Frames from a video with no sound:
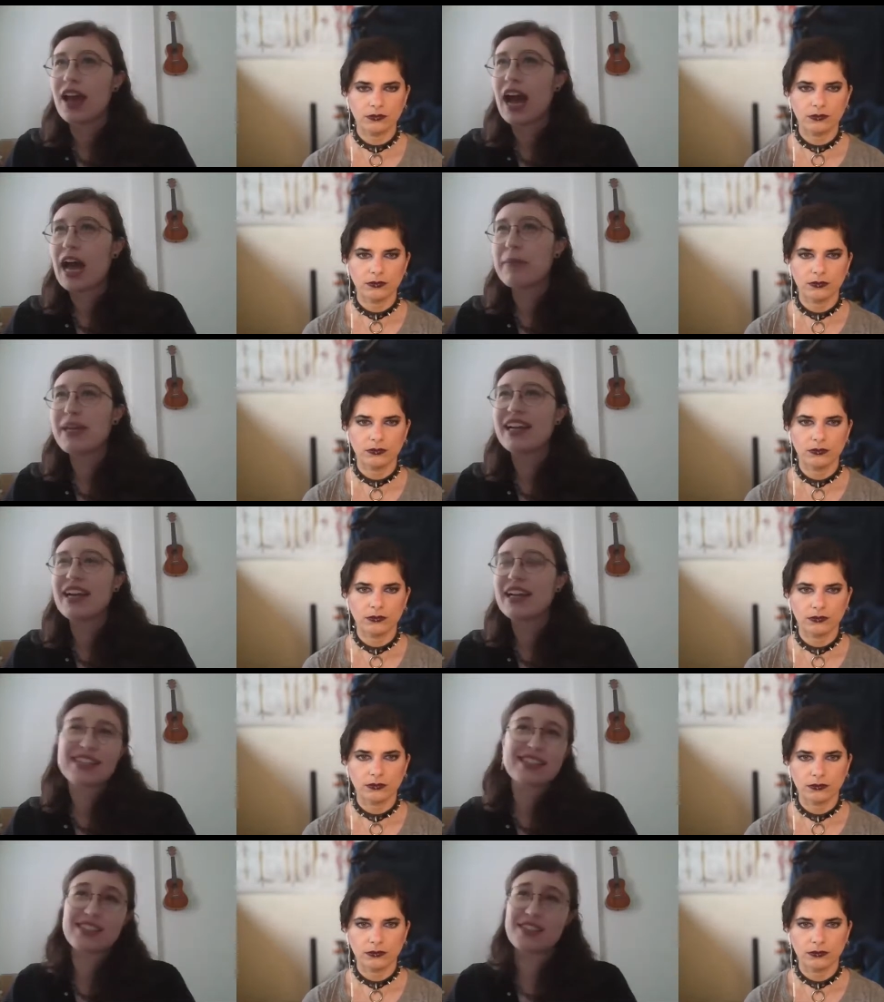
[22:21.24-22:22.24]
Speaker 1: I mean, I
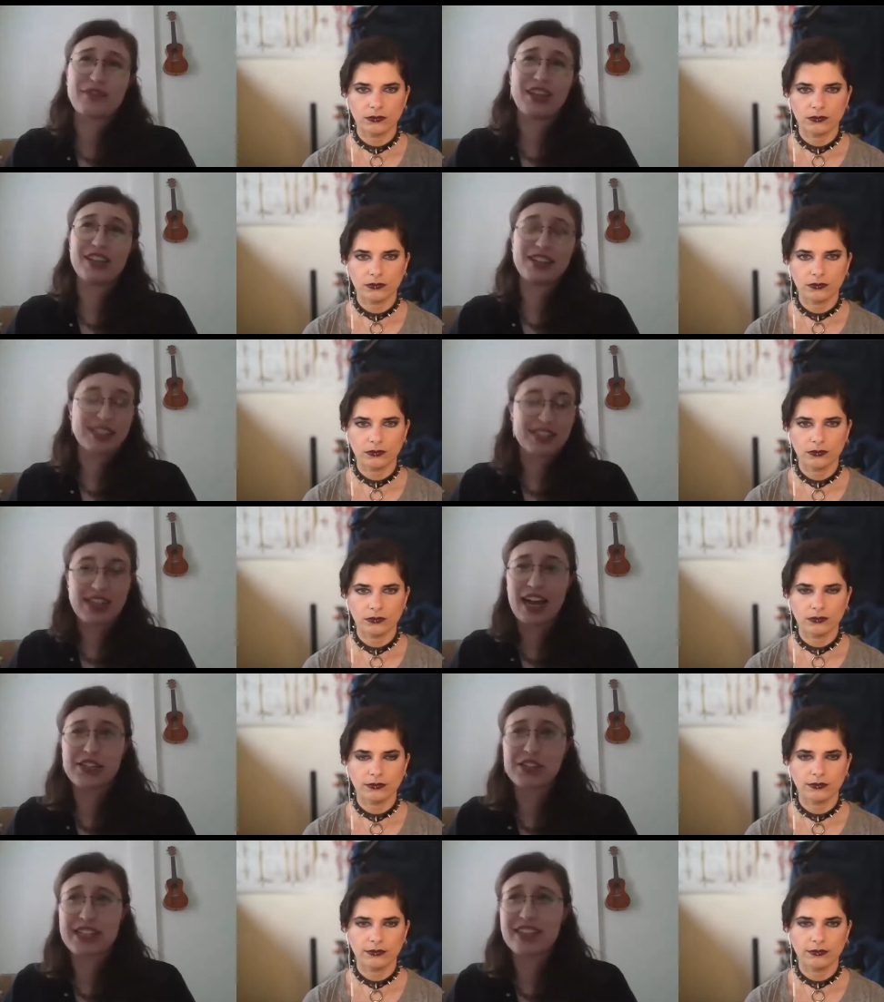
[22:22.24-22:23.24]
guess is it valid to say
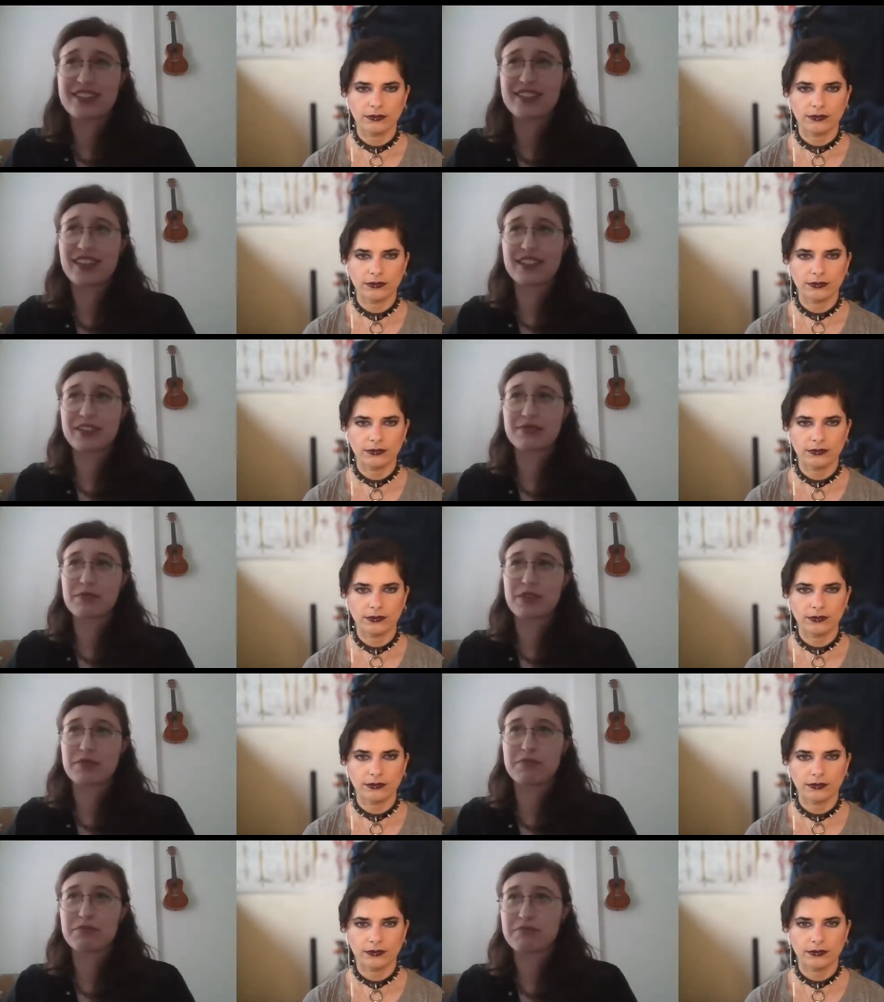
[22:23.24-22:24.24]
I just think like
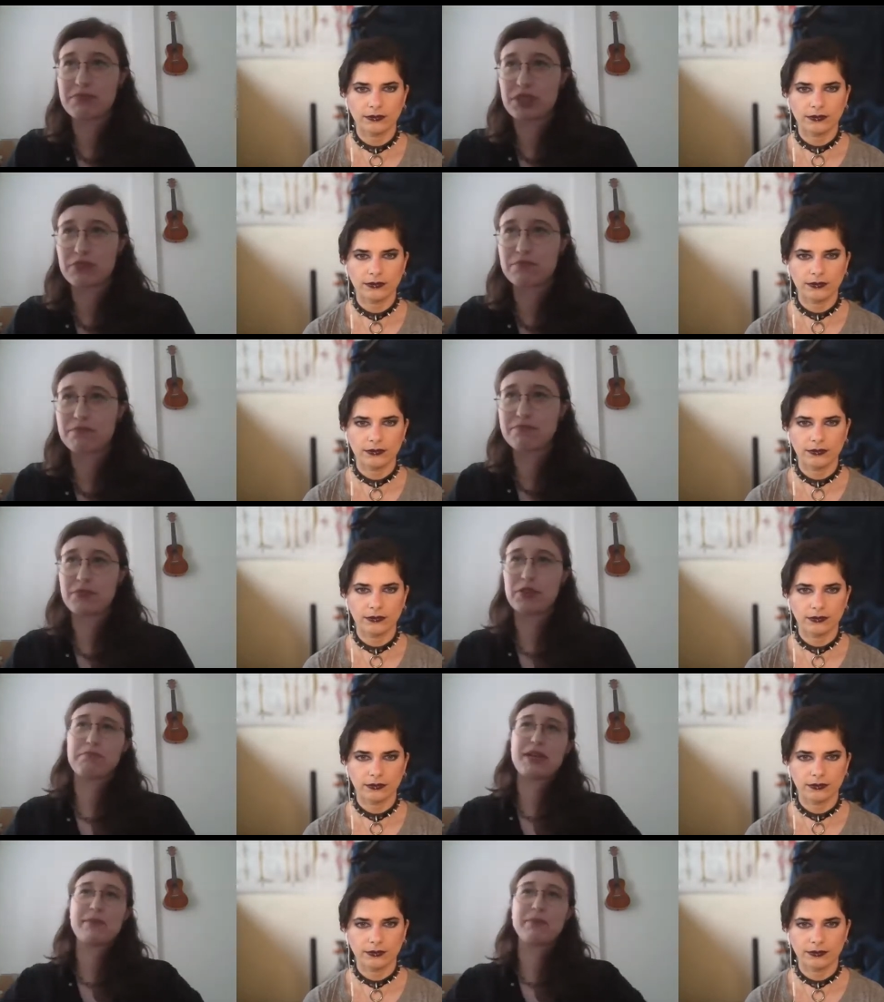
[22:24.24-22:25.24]
the
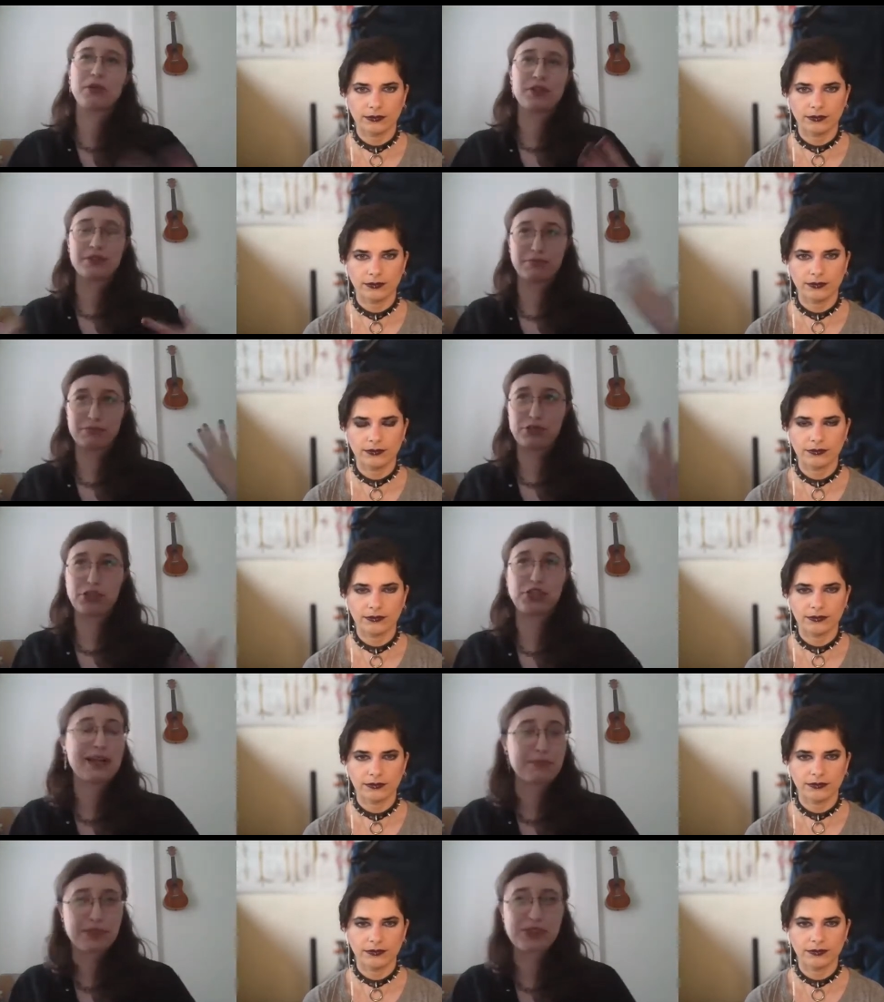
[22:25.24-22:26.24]
people
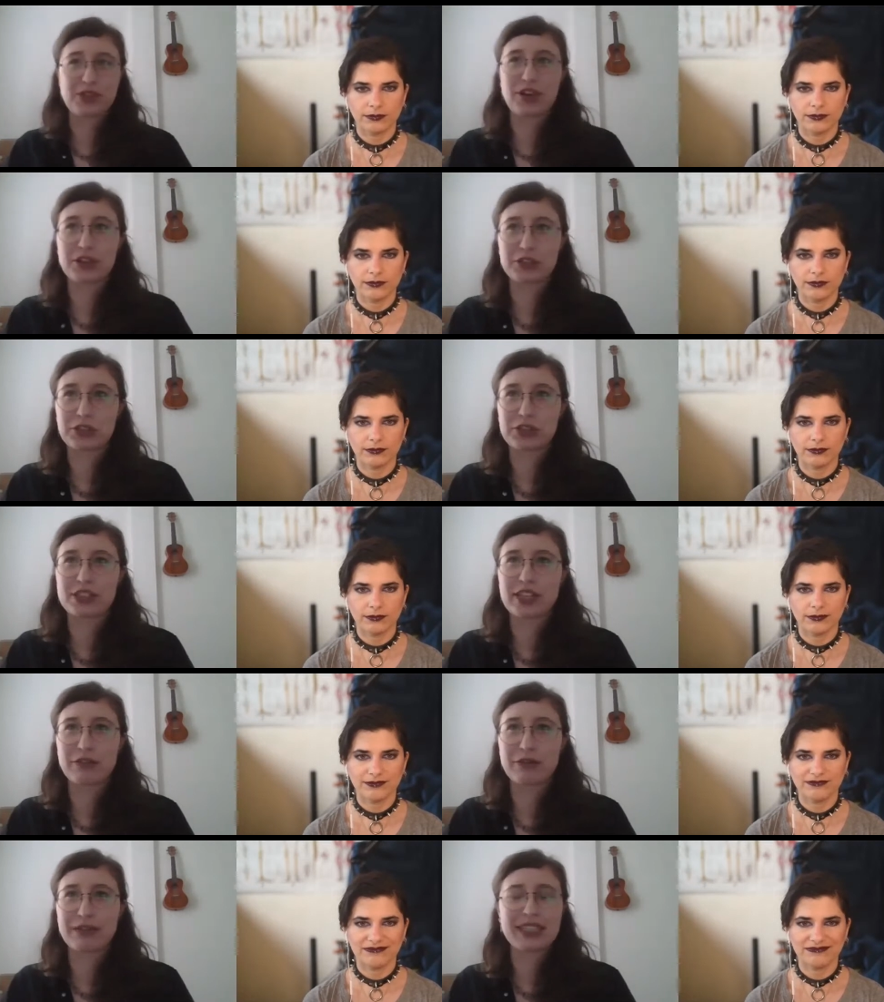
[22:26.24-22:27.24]
shapes are just
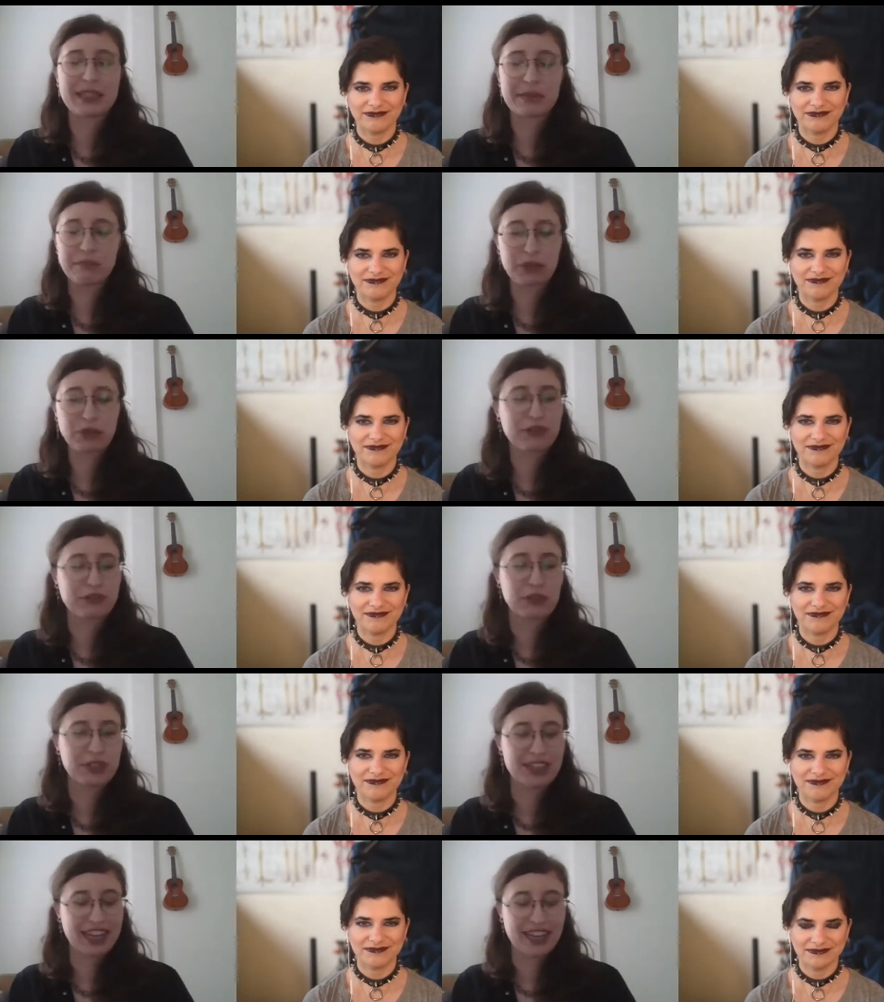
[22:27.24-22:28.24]
like really
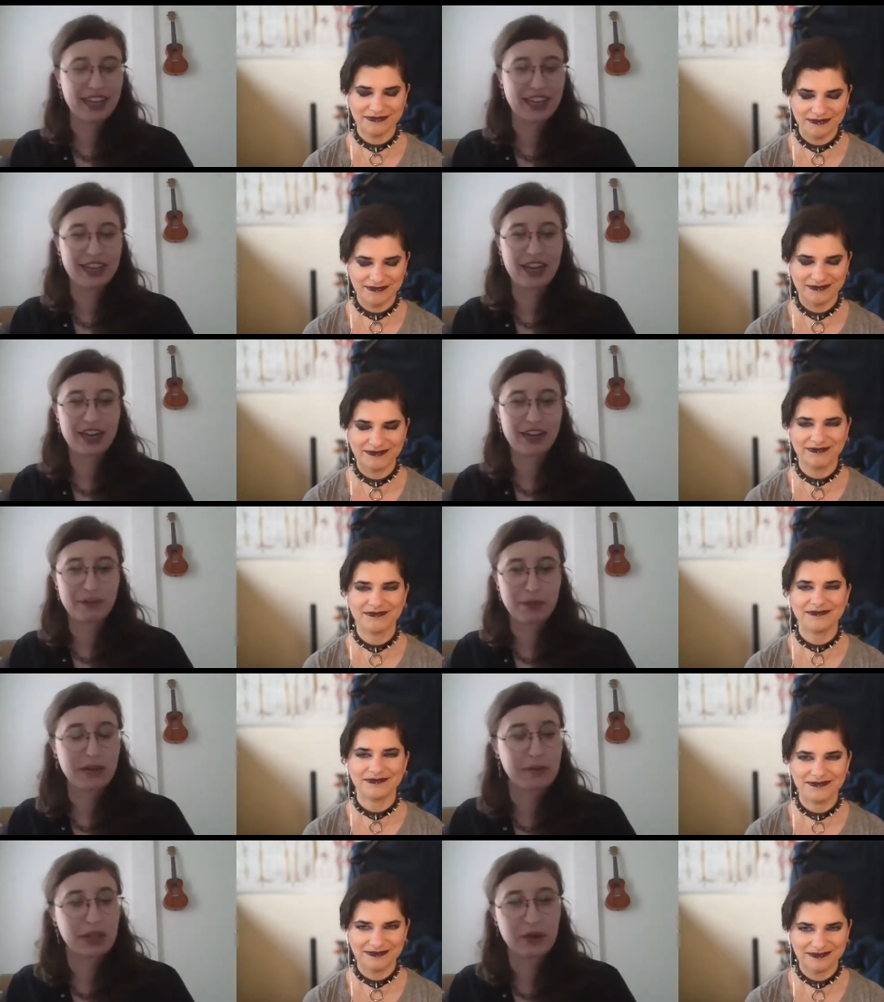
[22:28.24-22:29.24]
beautiful and mm-hmm. like kind of
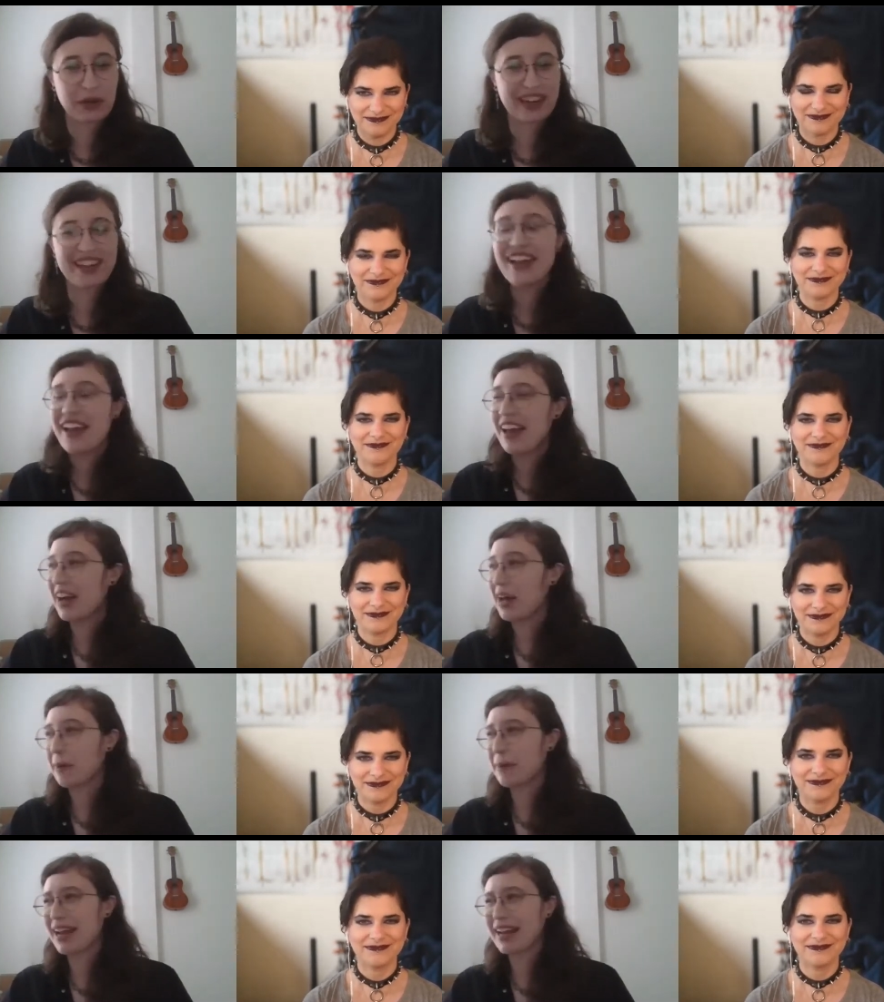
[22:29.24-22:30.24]
mind blowing.
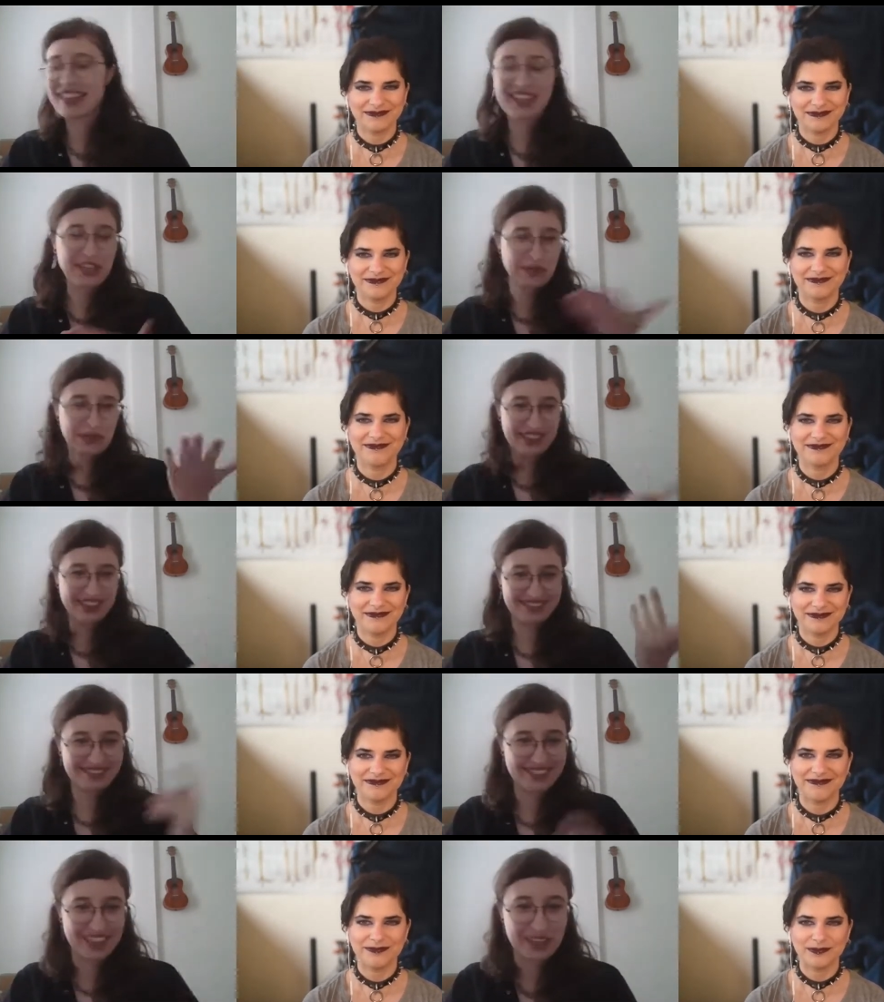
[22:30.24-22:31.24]
Um, and I think you
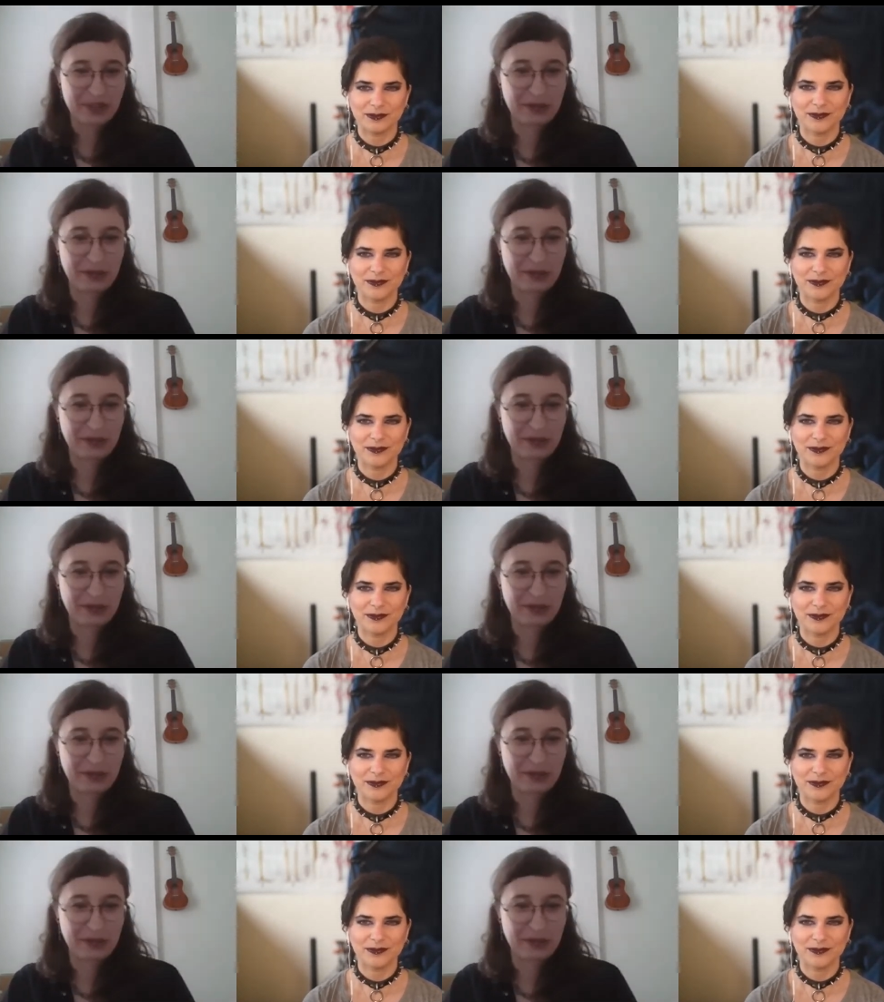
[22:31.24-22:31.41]
can, you know,